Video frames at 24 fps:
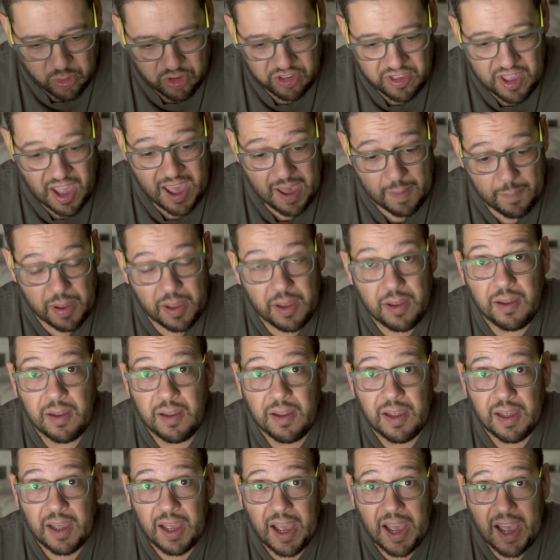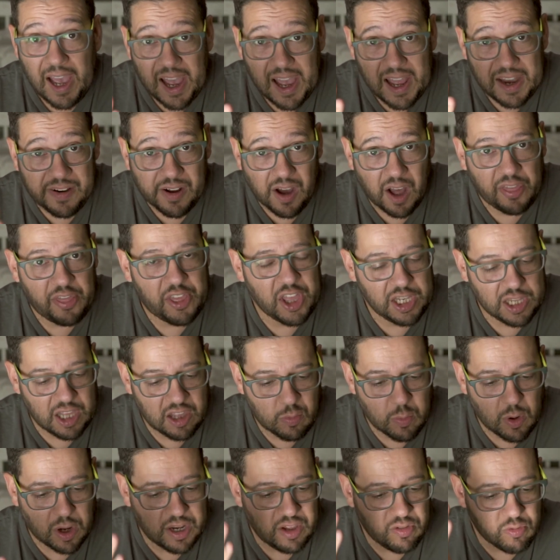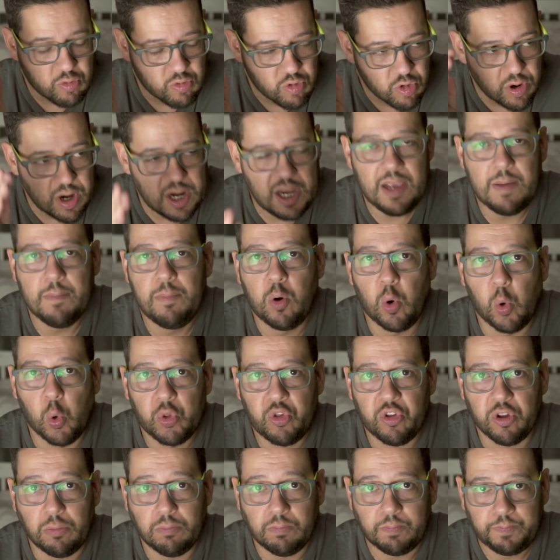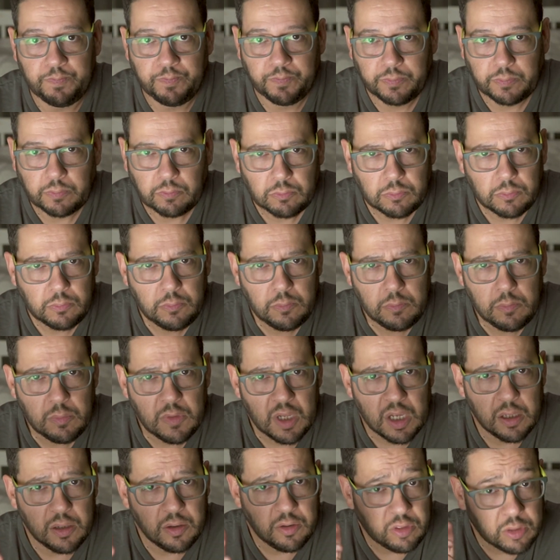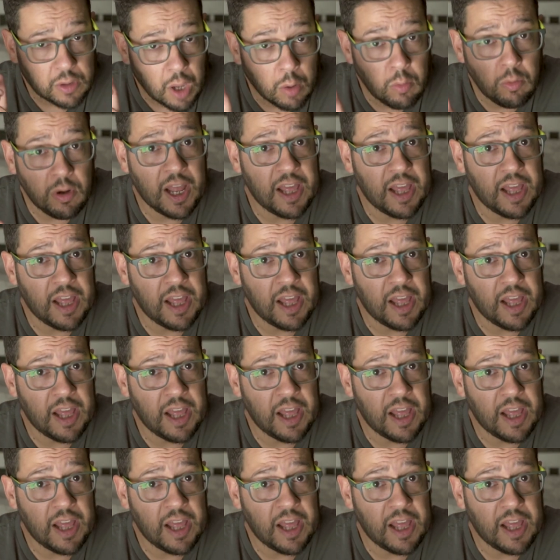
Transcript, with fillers: step, and I think this one is really important. Don't